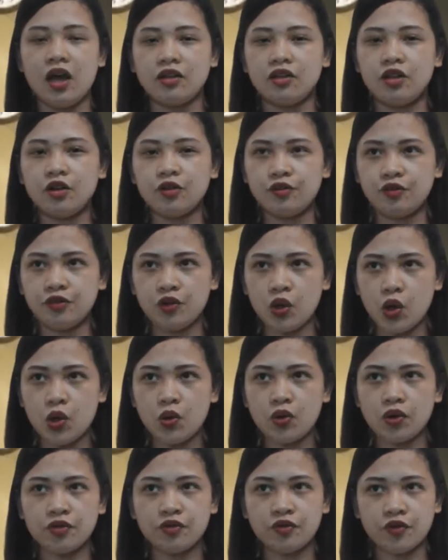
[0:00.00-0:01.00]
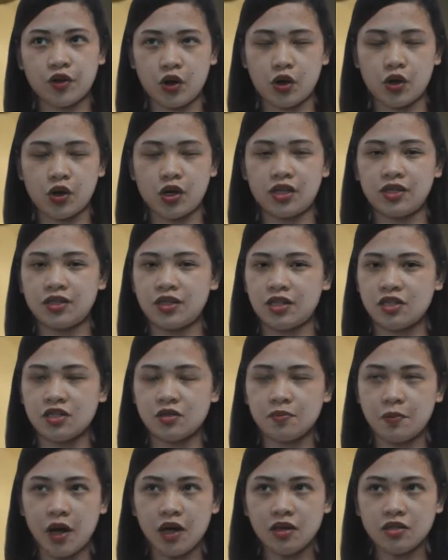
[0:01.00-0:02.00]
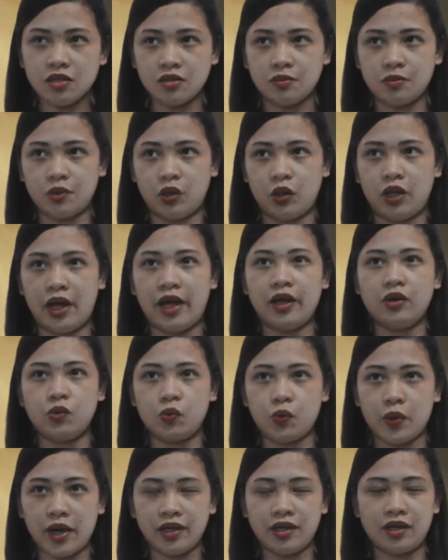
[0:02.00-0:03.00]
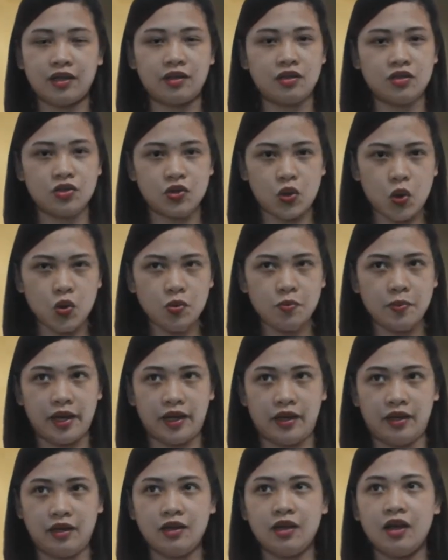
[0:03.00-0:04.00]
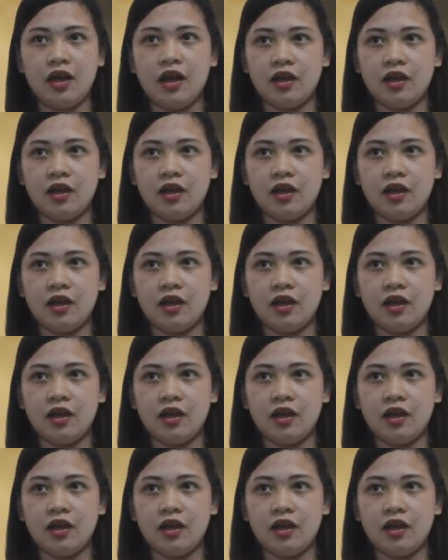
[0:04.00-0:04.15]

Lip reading: the flow of current is possible, and when it is open,